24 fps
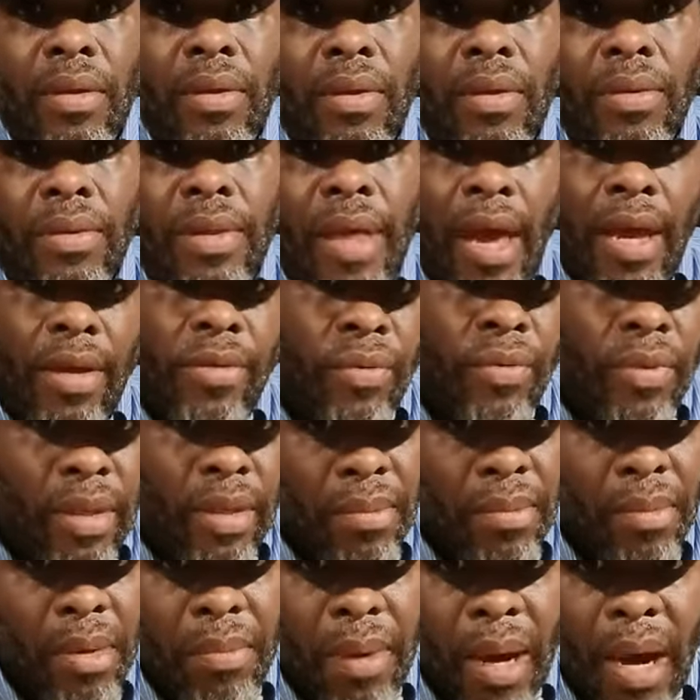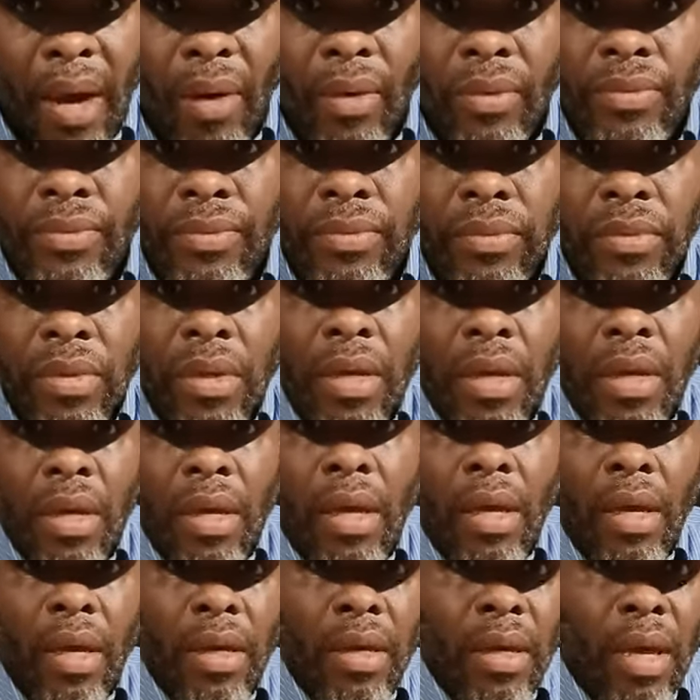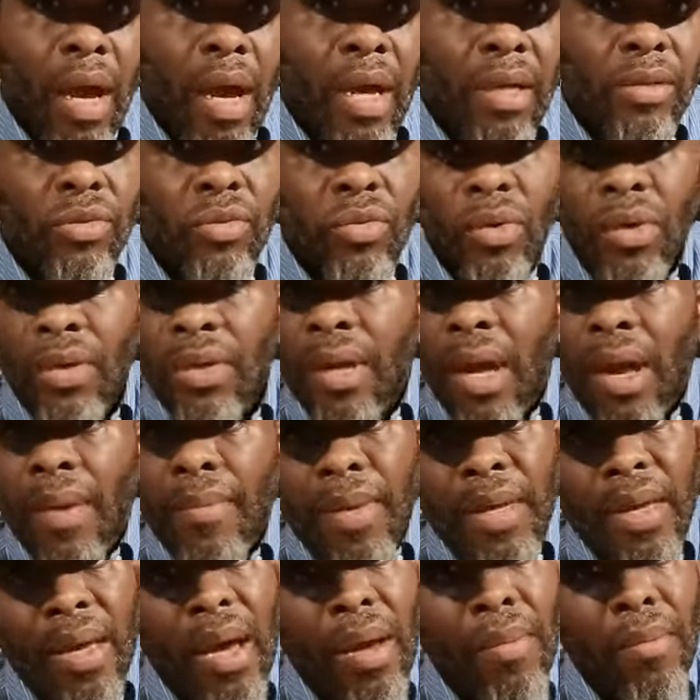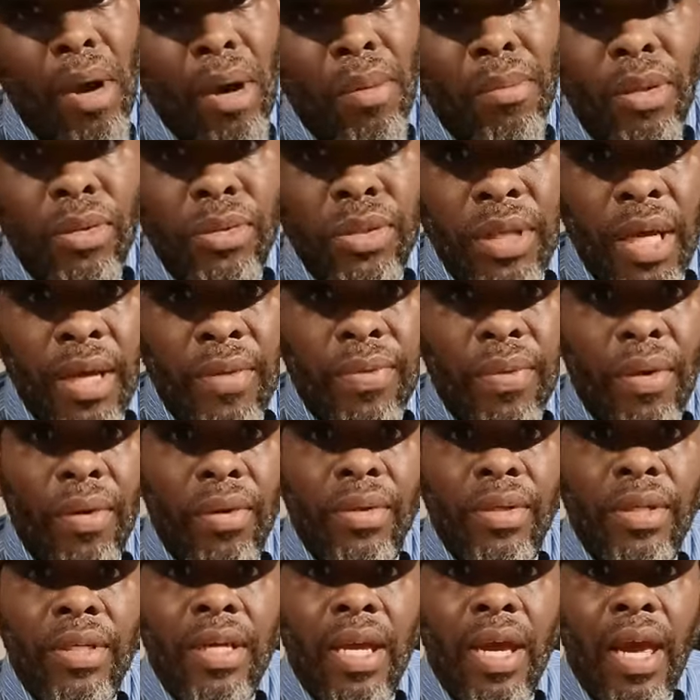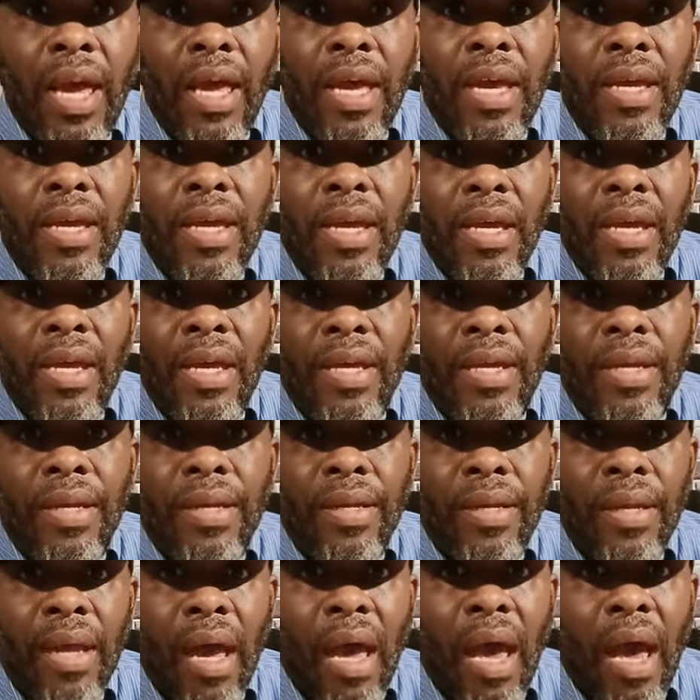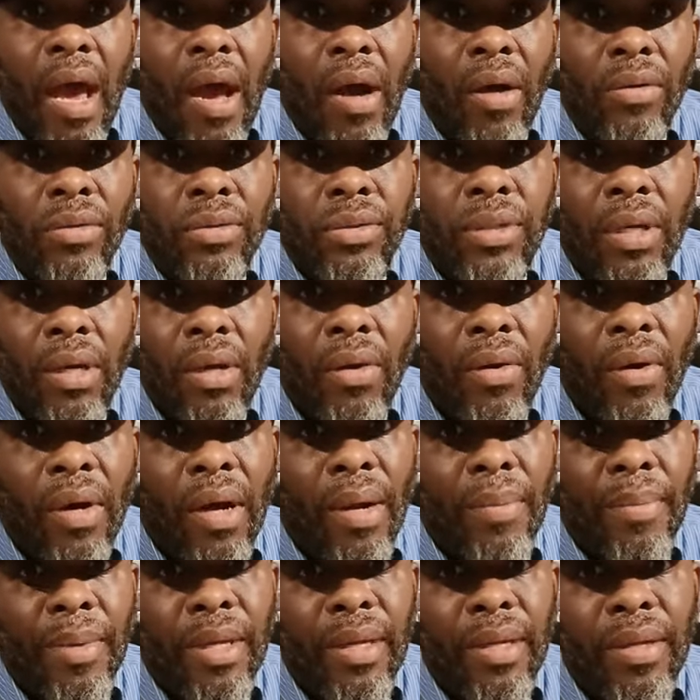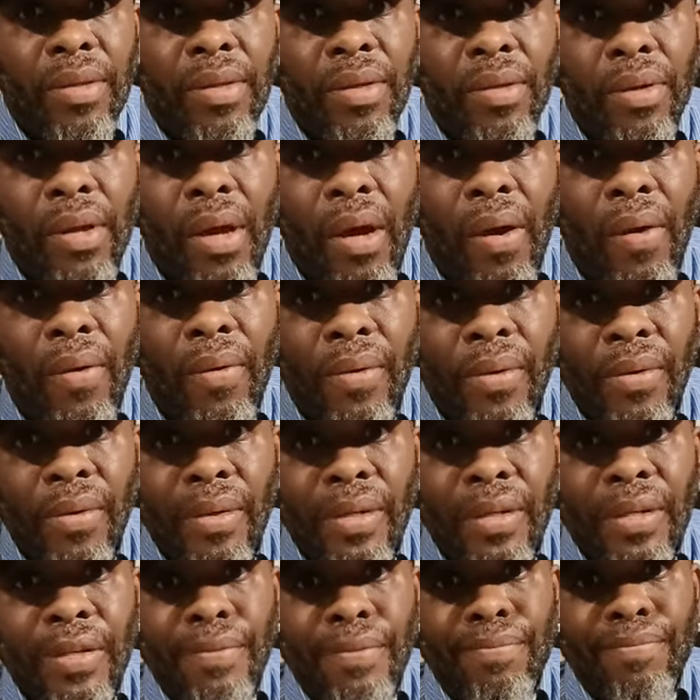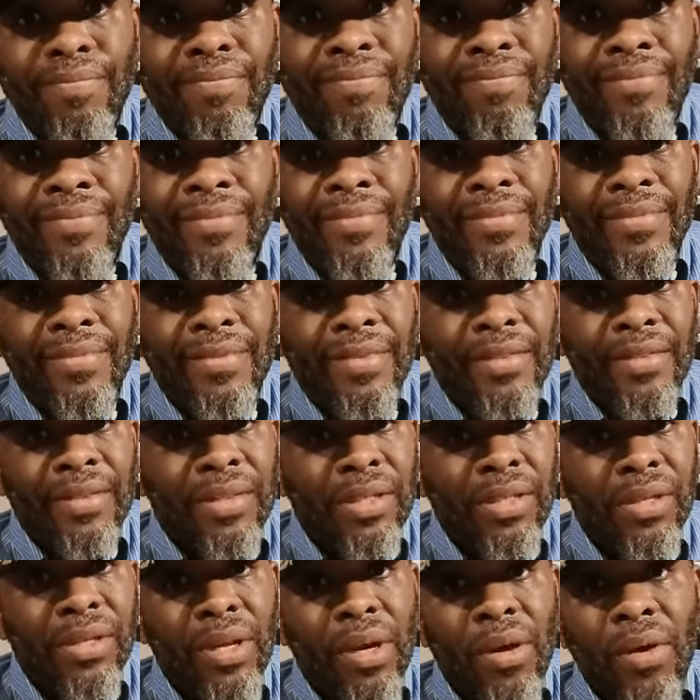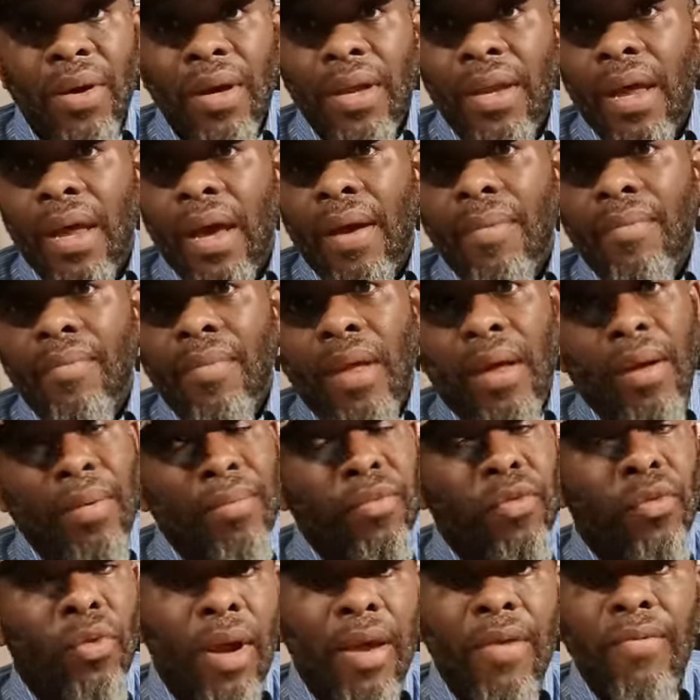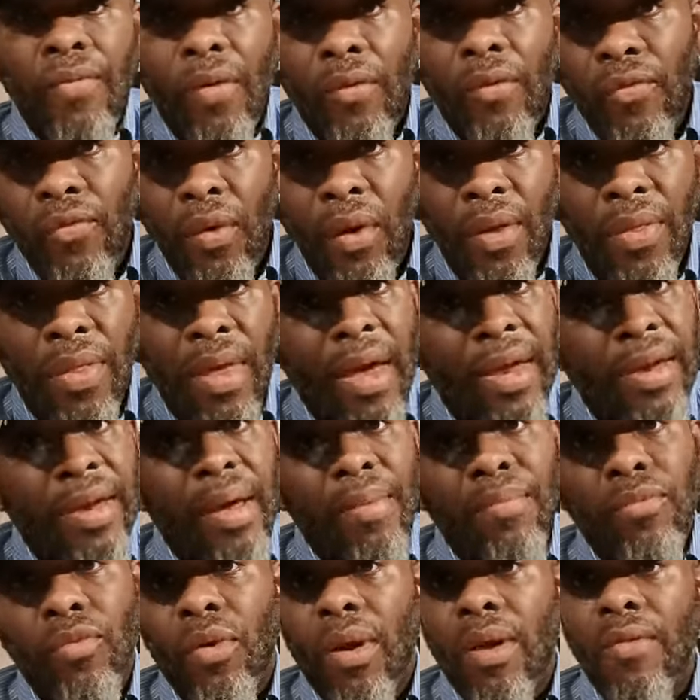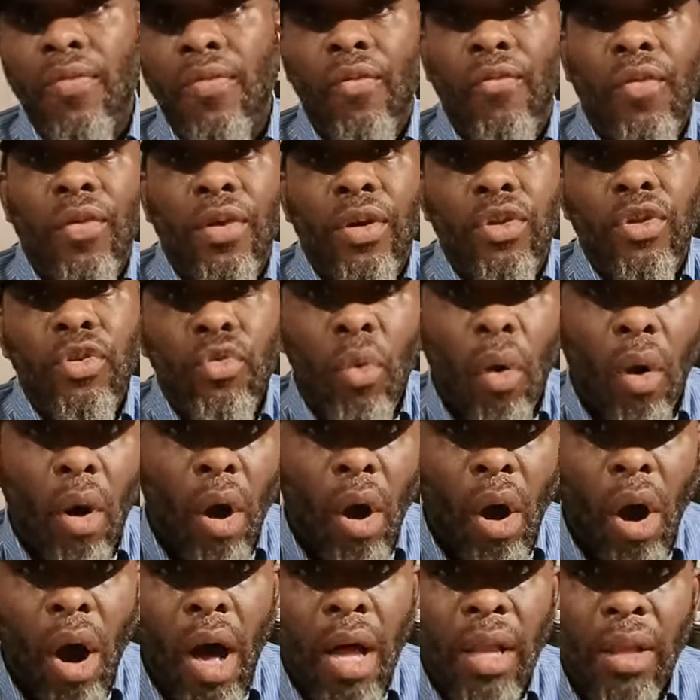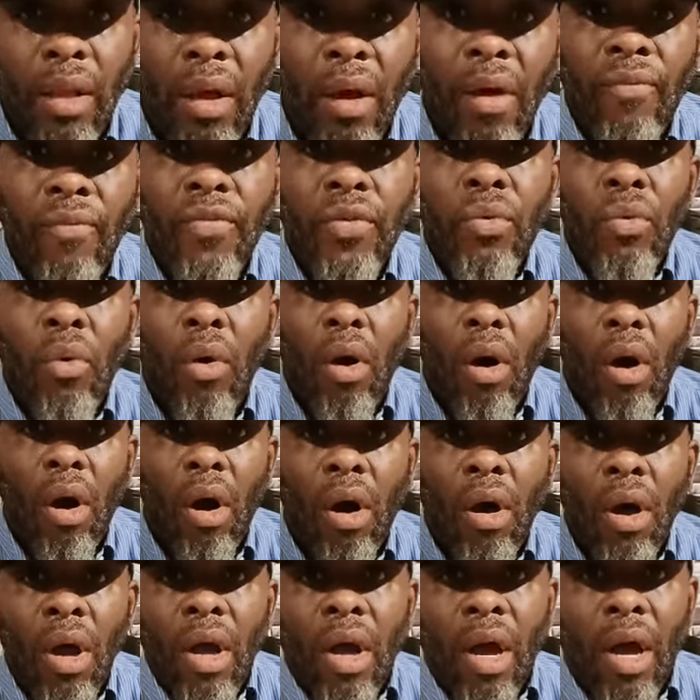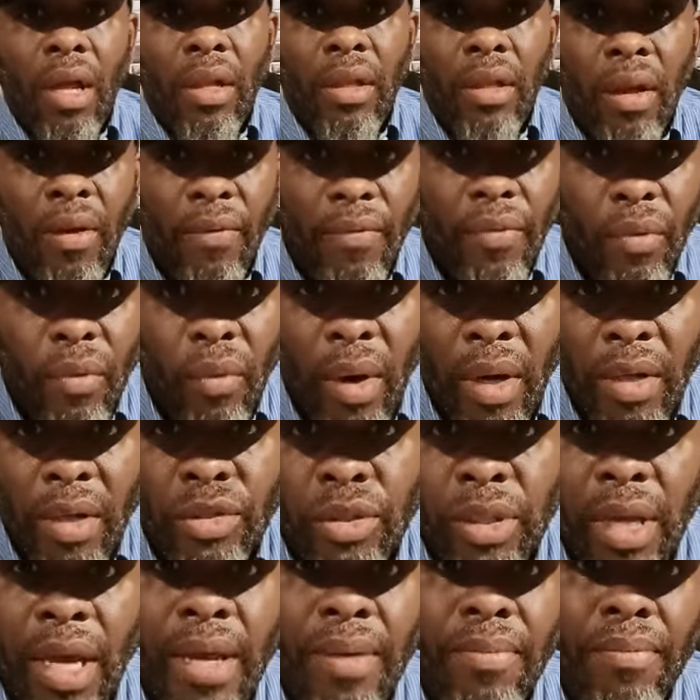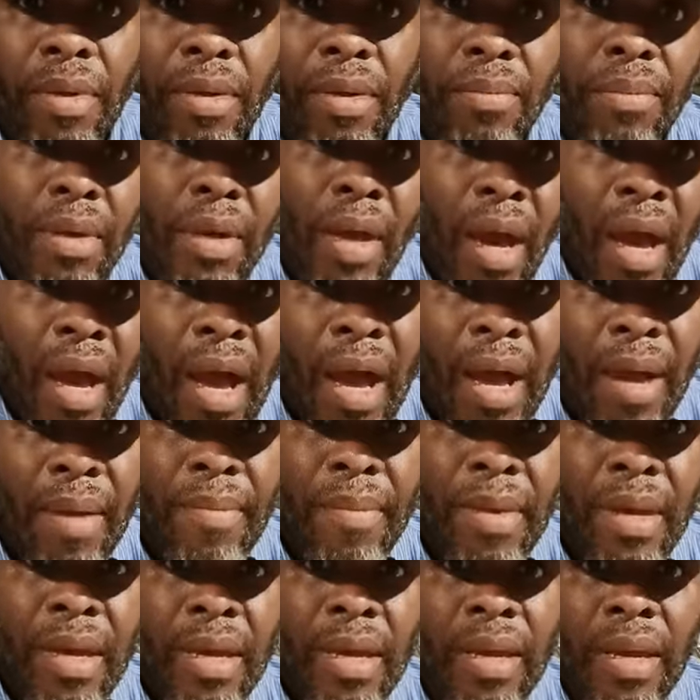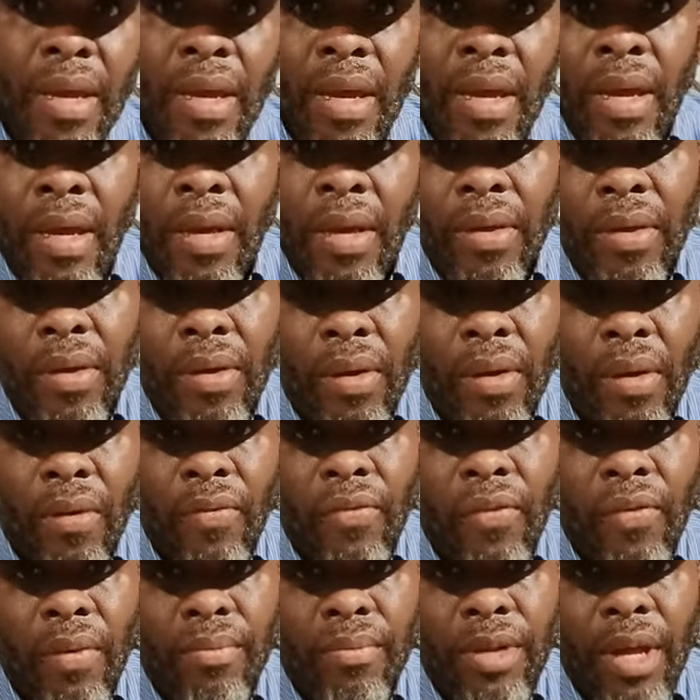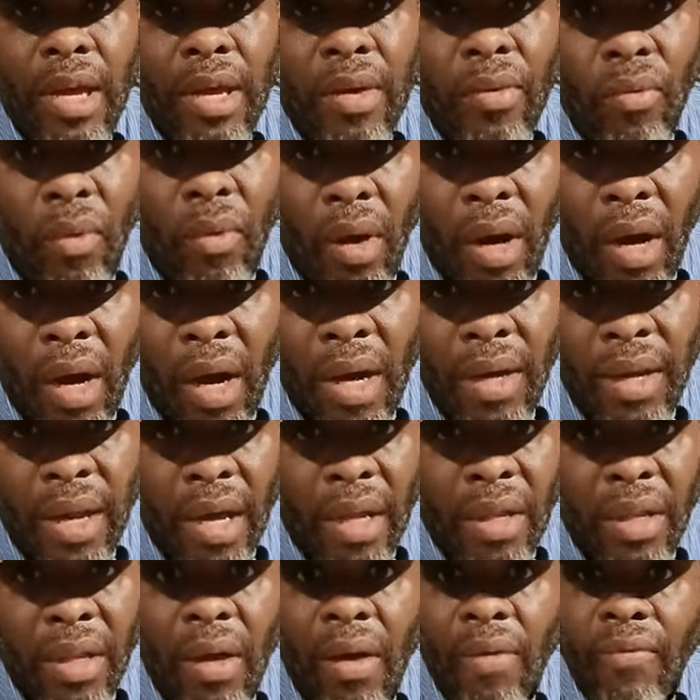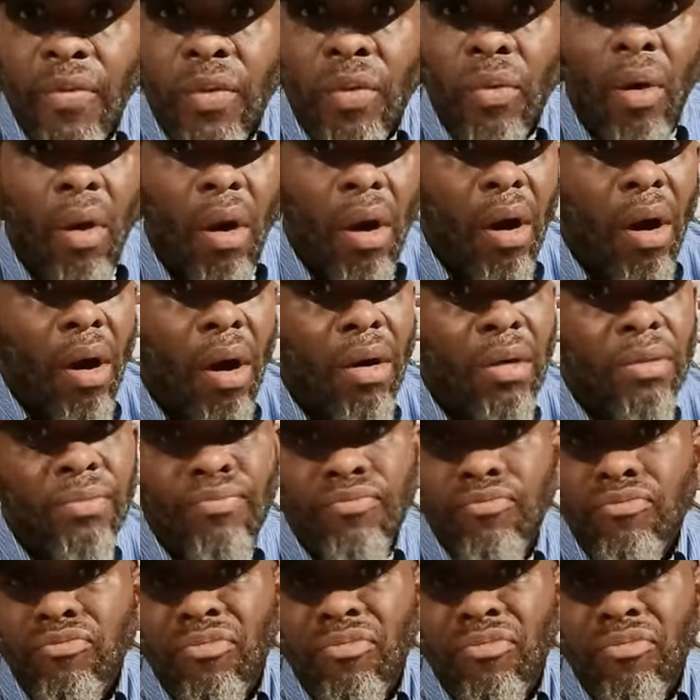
That's what I'm about. And God's growing. I mean, I'm almost at 30K now. So, I mean, you know, you know, and I'm grateful for that. And I'm grateful for you all. I love you all. I love the ones that have been behind me, you know, from day one. I love you all.